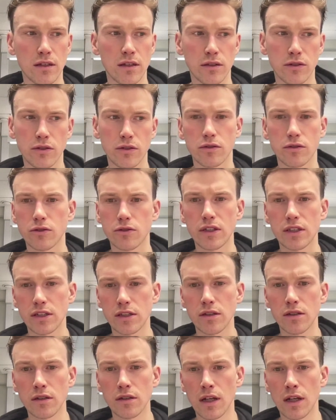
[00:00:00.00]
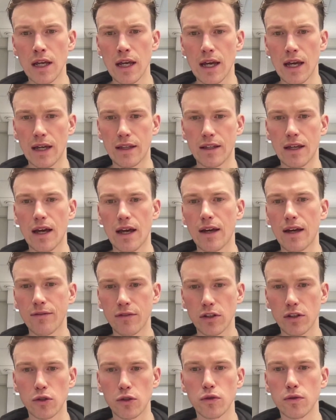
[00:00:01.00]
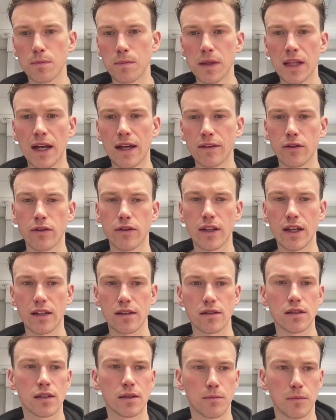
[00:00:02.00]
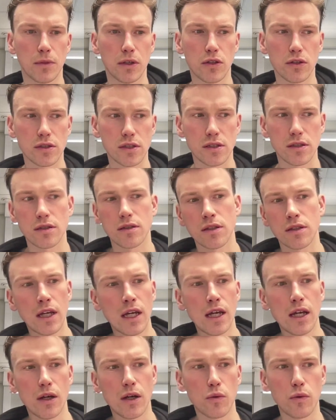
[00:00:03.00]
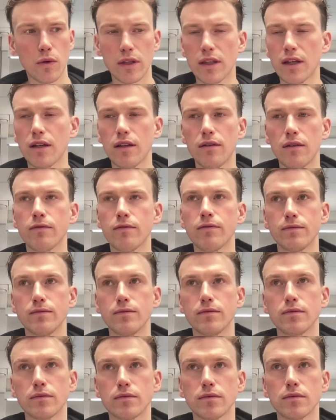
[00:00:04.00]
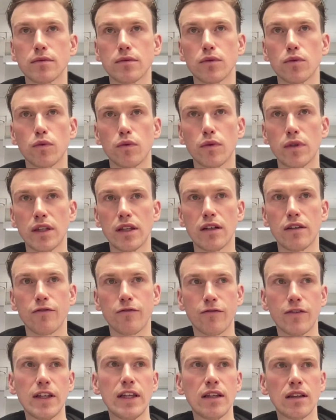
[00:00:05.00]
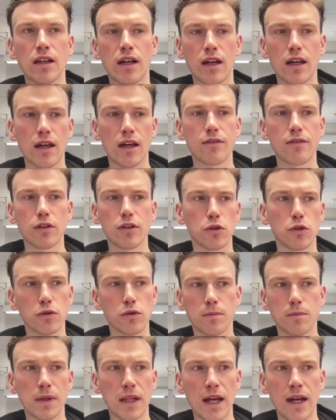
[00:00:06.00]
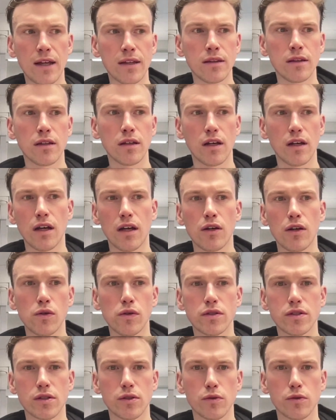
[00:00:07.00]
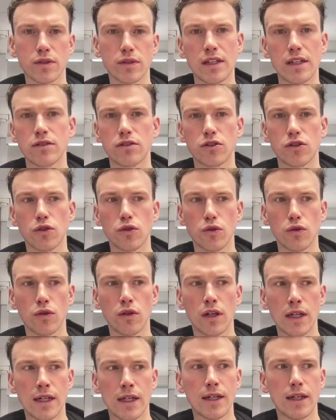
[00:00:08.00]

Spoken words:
the nutrition, and have a good plan on that. Because when I when I feel I have a good plan, I also tend to